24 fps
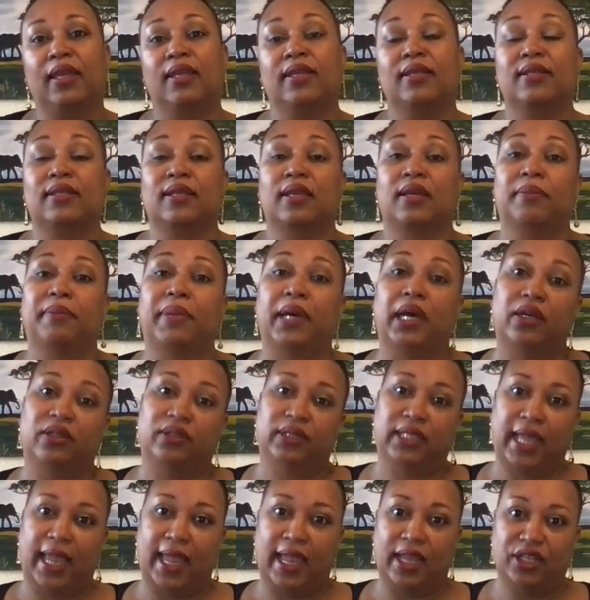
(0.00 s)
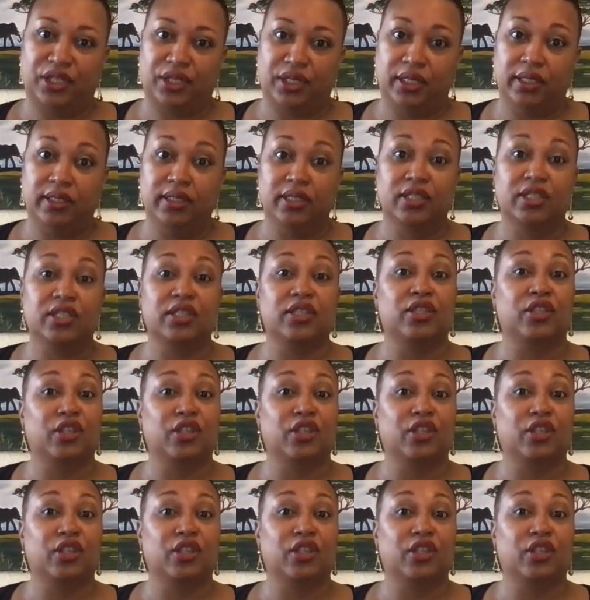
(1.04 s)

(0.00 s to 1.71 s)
is about actions,